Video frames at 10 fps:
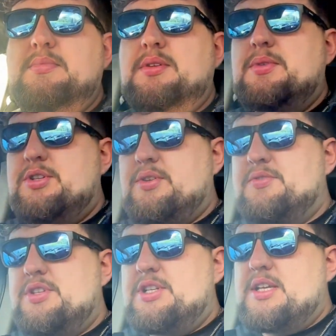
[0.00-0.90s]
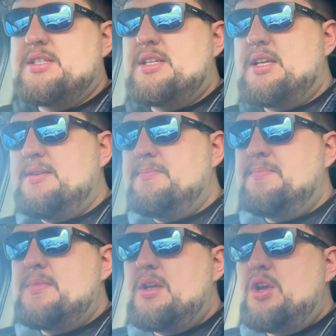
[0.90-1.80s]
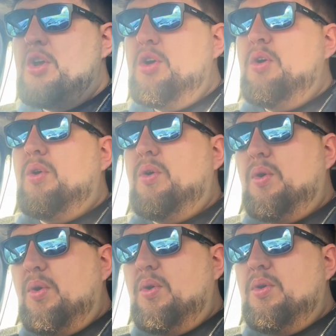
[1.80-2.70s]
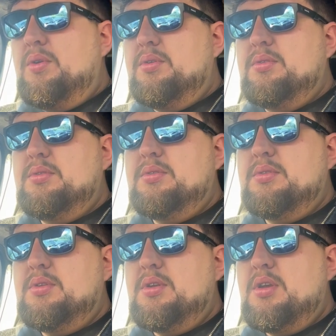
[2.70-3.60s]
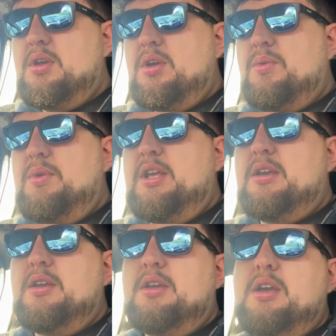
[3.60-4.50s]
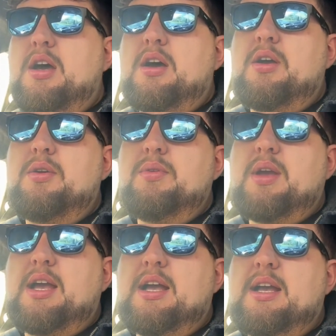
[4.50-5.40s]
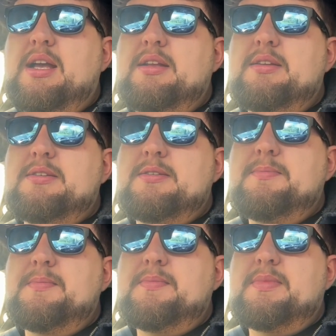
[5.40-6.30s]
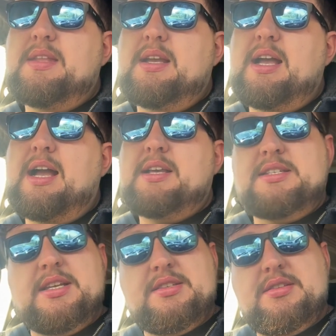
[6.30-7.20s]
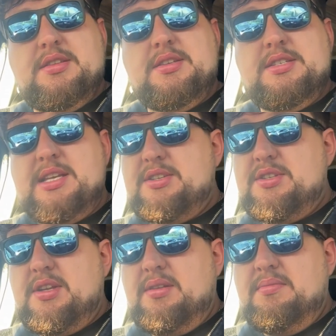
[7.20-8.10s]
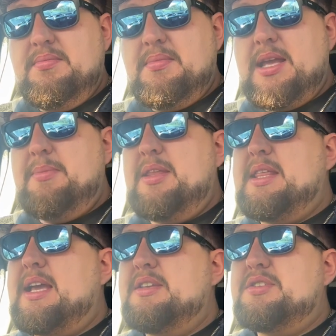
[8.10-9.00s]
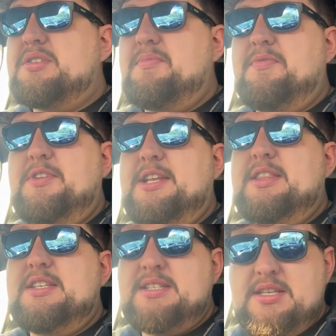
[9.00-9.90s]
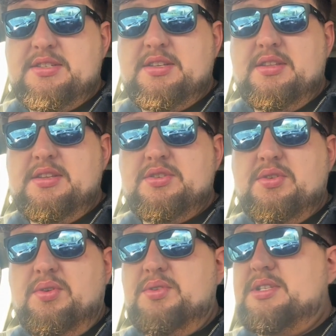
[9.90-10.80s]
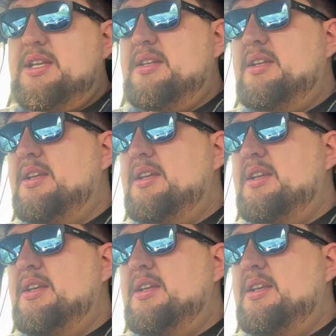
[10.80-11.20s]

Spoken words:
which I've suggested, or we can go and access the cistern. Maybe there's something in the cistern that's causing